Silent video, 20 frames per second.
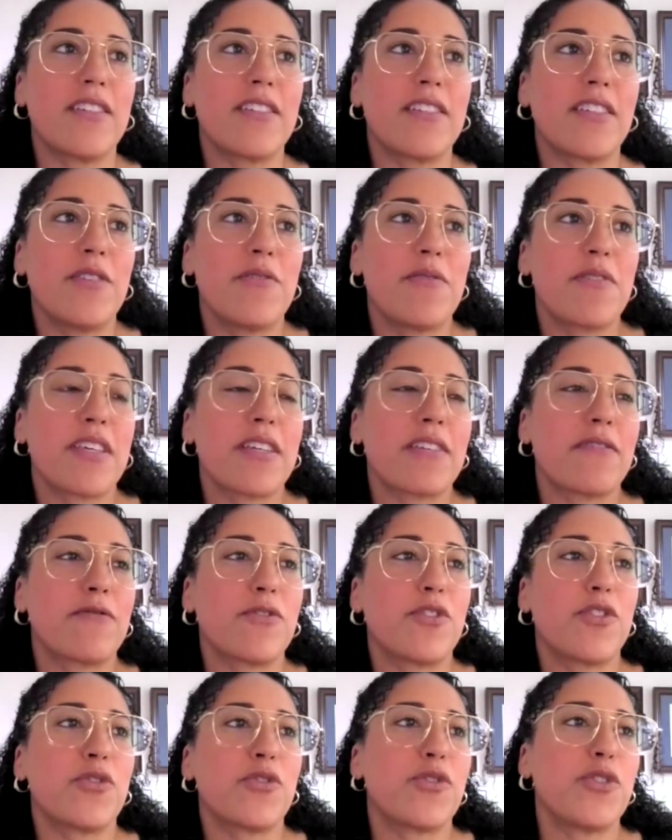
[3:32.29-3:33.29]
can you think of
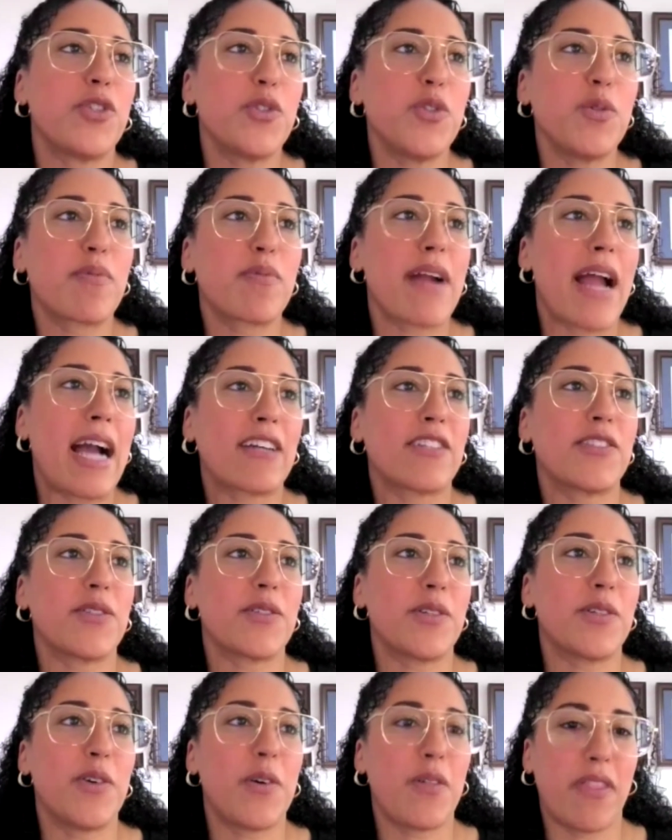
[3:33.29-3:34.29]
just two
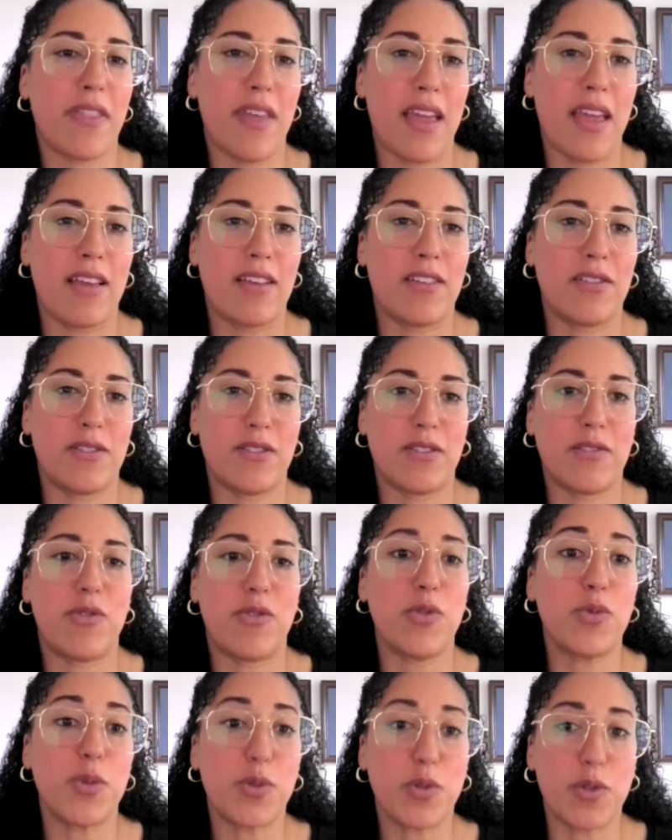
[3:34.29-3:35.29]
practical things,
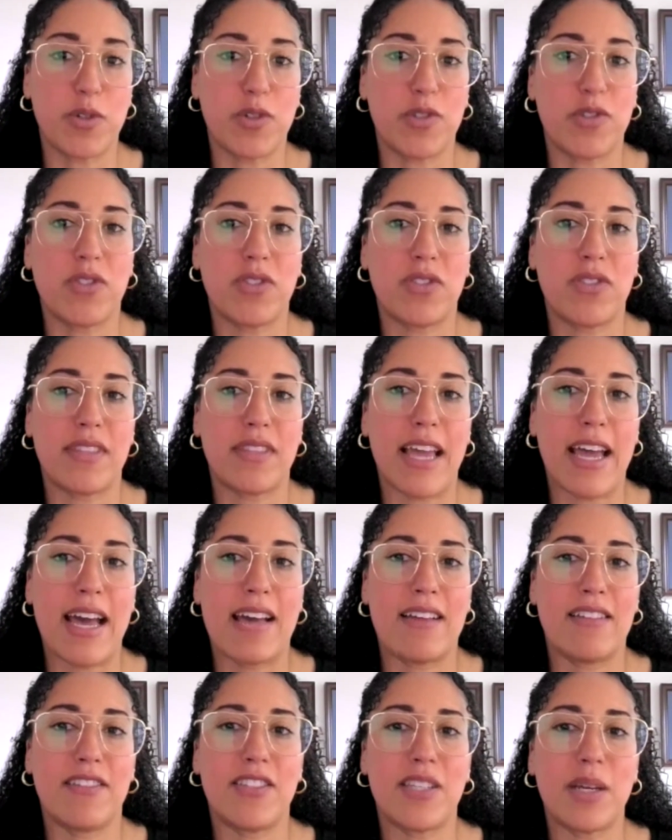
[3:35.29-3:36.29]
tools
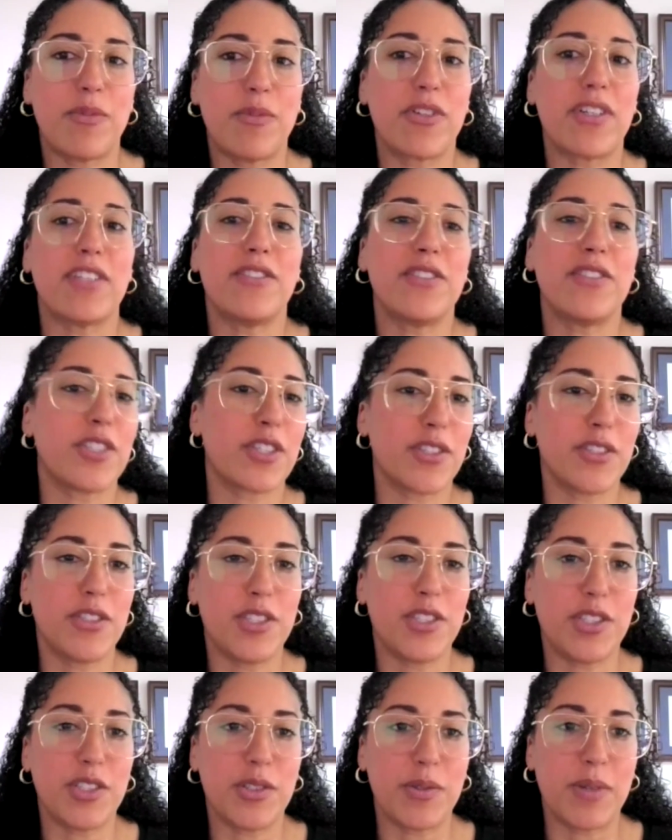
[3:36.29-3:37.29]
that someone can turn
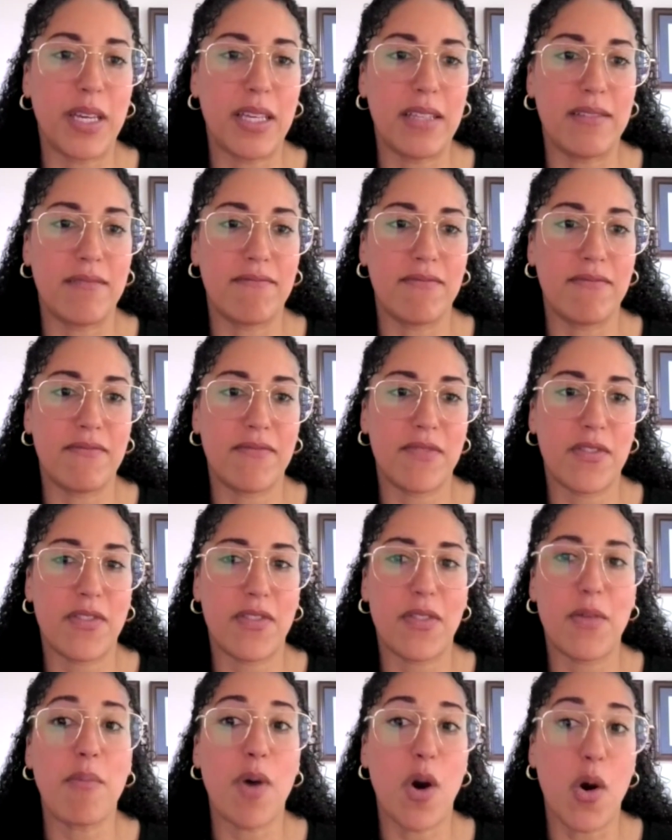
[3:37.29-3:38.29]
to in
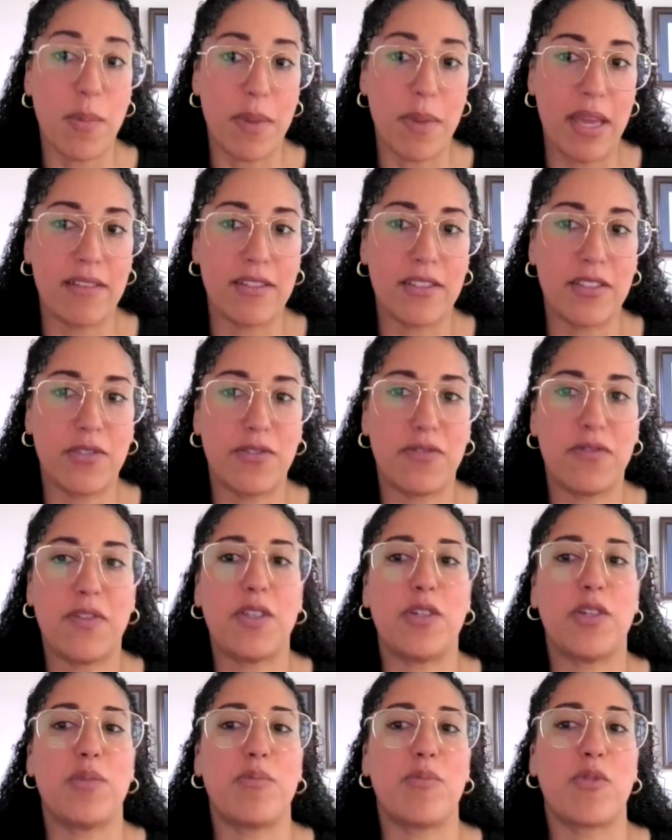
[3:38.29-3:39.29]
the moment to
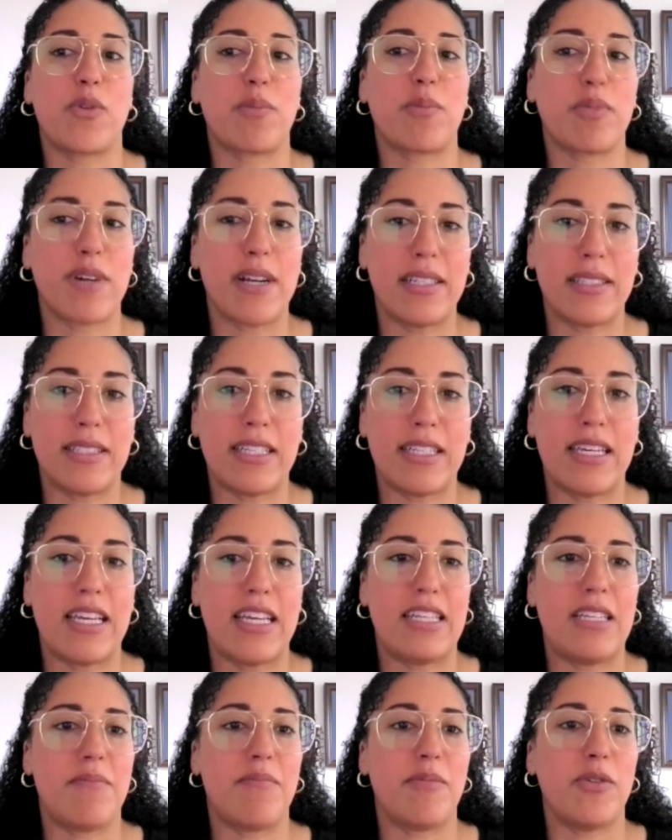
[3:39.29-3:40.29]
feel more present
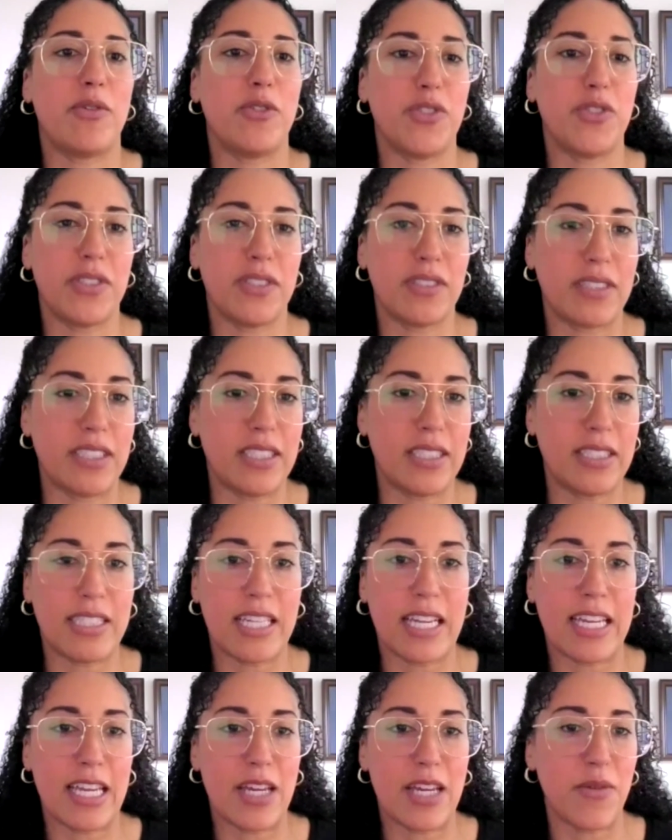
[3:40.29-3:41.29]
and emotionally
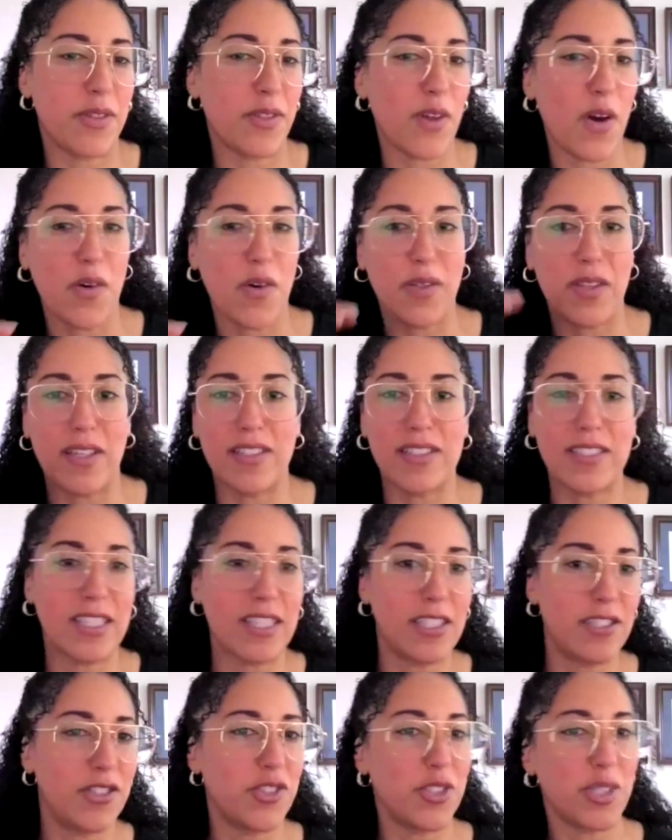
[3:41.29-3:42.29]
steady with all these
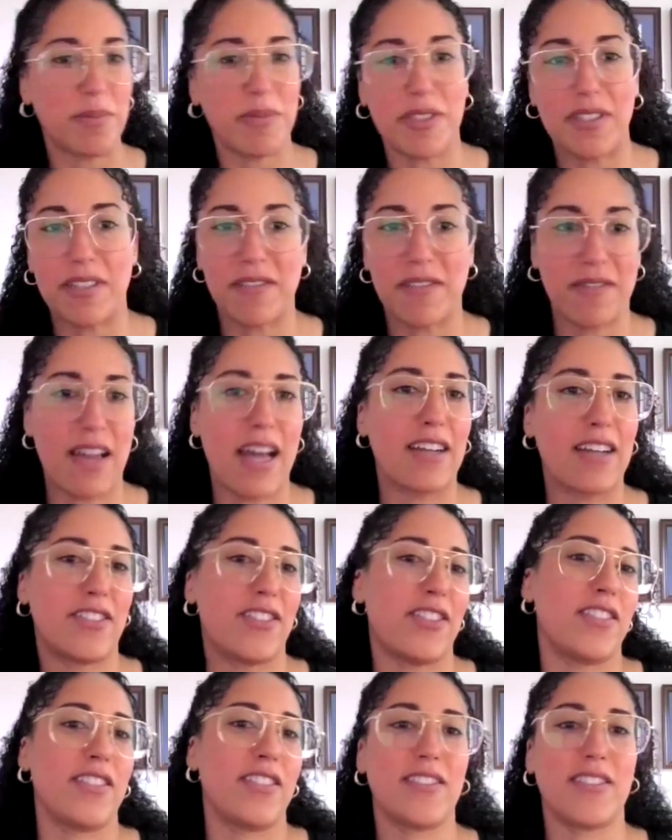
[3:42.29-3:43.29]
contributing
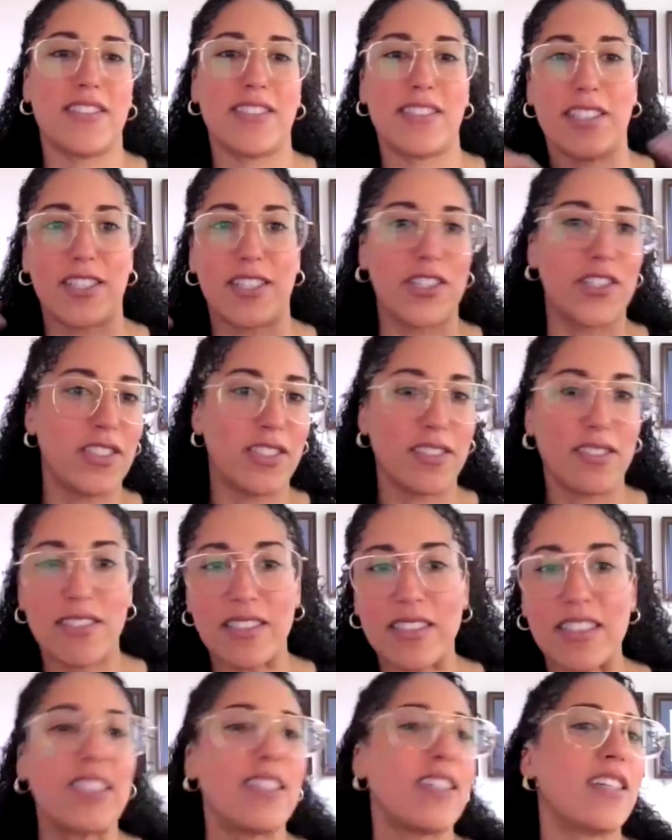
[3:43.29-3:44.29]
factors and the
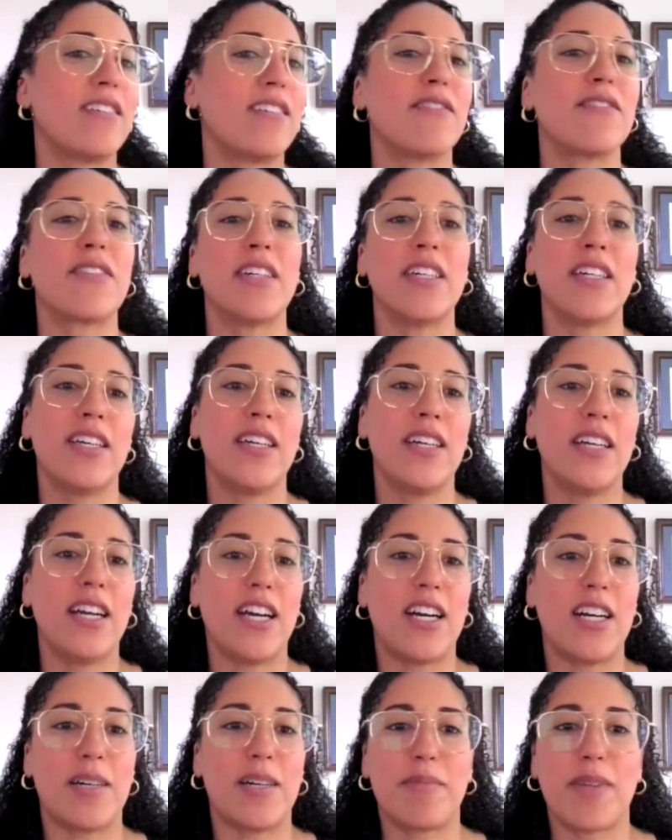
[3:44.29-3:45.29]
urgency of
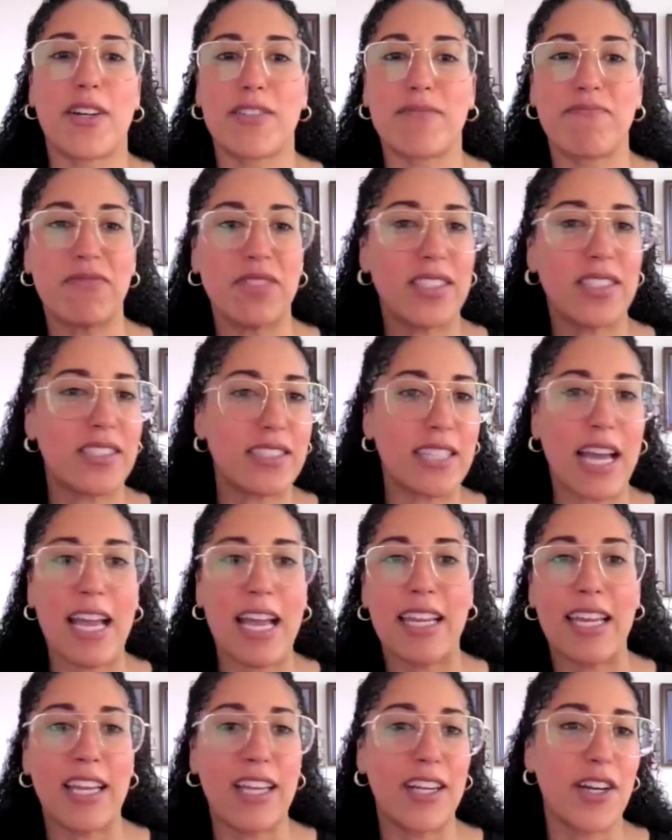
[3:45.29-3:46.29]
our
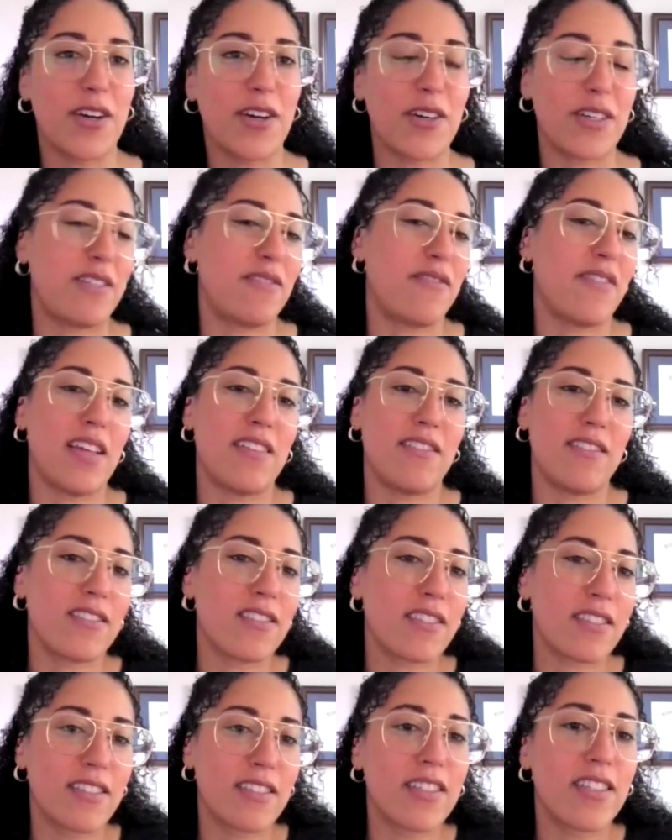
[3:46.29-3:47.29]
society and current
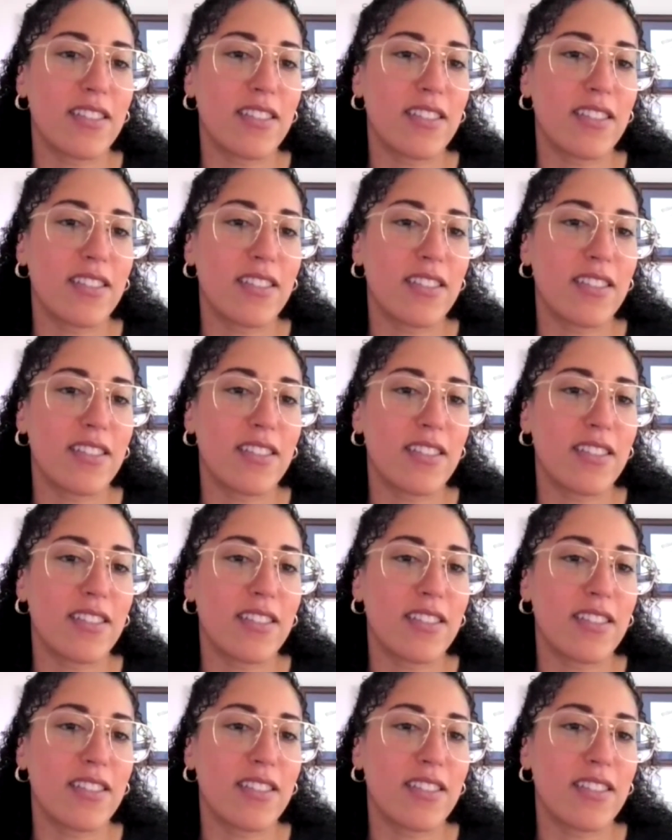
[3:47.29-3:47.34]
events?